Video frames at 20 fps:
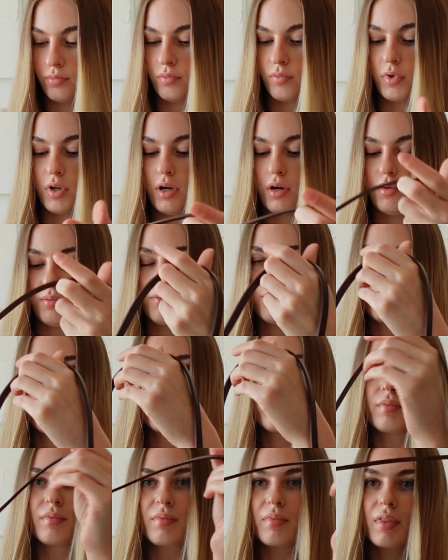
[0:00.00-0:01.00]
Okay,
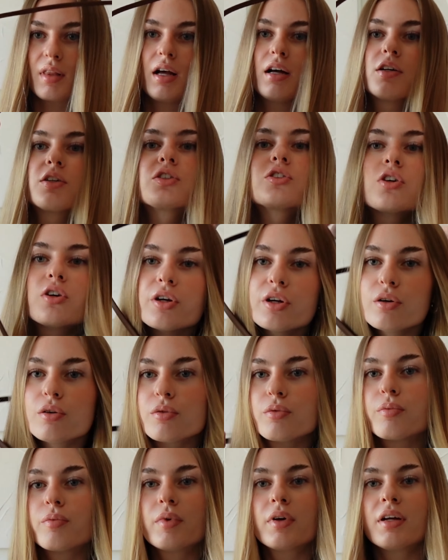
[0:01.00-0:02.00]
I'll show you.
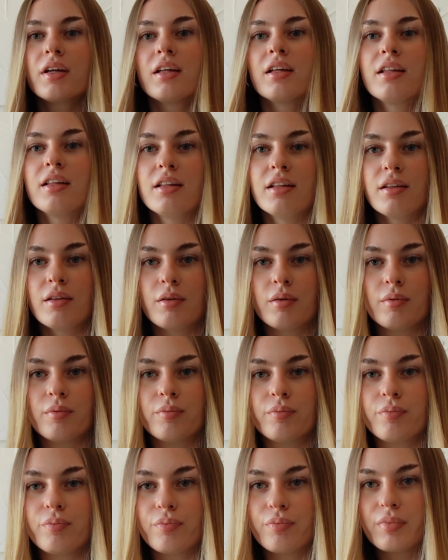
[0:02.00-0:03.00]

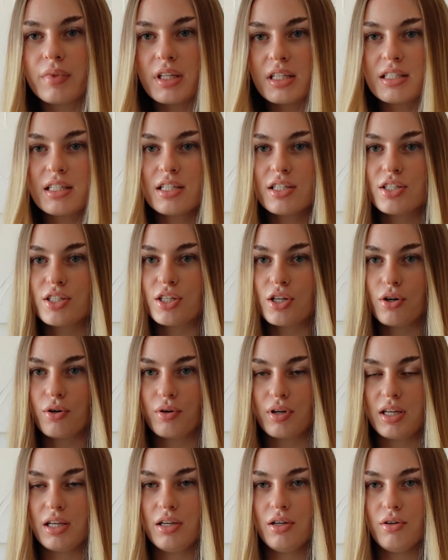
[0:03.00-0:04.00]
This is so
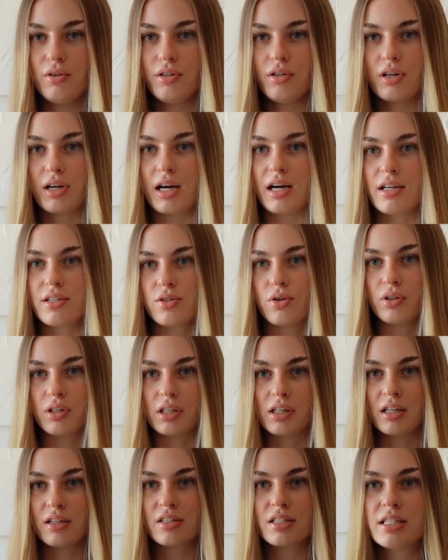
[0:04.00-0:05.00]
cute, you guys. Hold on,
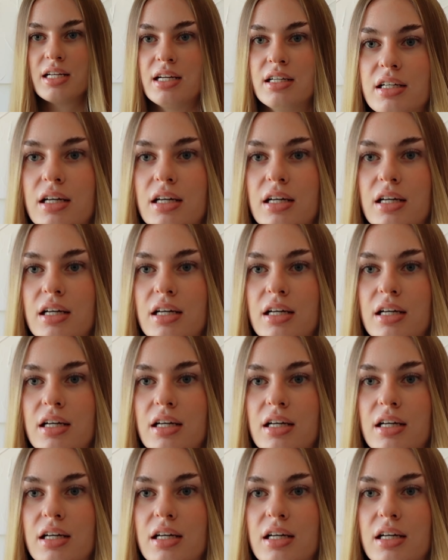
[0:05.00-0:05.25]
I'll stand